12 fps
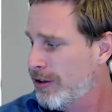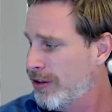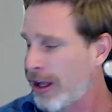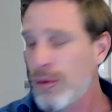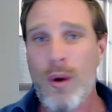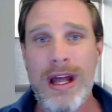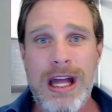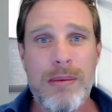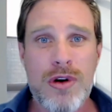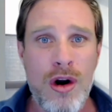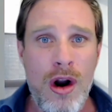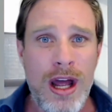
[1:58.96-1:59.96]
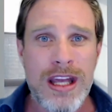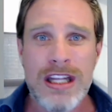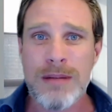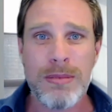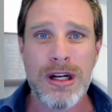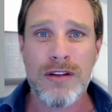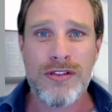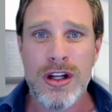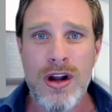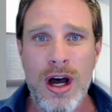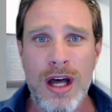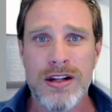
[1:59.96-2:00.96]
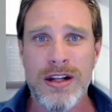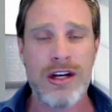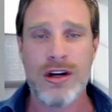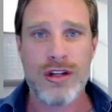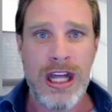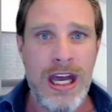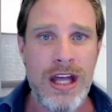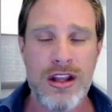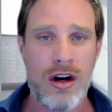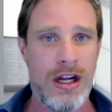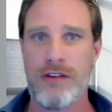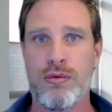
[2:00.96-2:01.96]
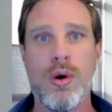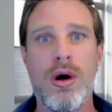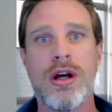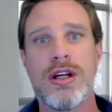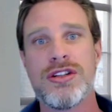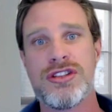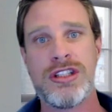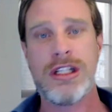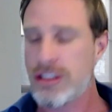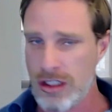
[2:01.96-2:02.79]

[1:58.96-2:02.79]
wake up crying in the middle of the night and they don't care that I have work at 6 and